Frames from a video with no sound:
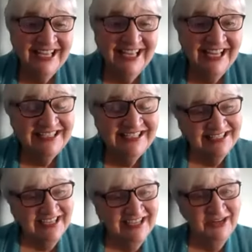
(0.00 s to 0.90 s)
And
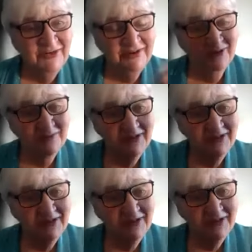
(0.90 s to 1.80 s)
instead, it went from
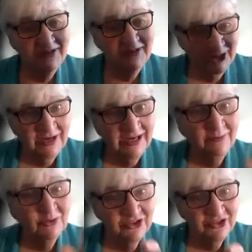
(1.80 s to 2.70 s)
100
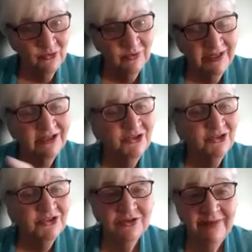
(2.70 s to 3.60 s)
subscribers to
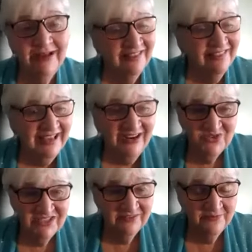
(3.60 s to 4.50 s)
300 to about
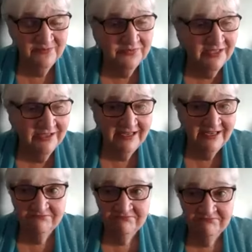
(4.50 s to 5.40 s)
1,000
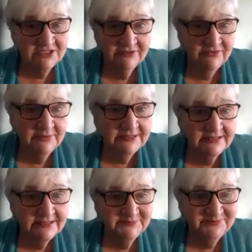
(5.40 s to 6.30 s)
in just a few
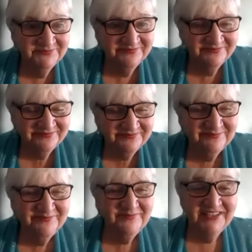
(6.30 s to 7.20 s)
months.
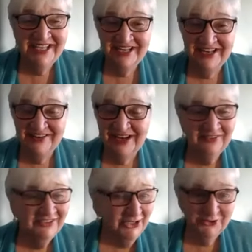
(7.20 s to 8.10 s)
And now the
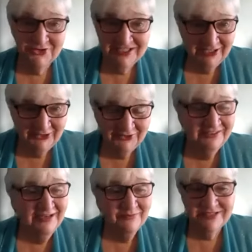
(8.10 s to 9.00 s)
years later,
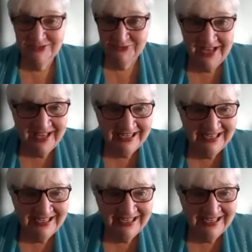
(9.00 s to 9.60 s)
I'm still at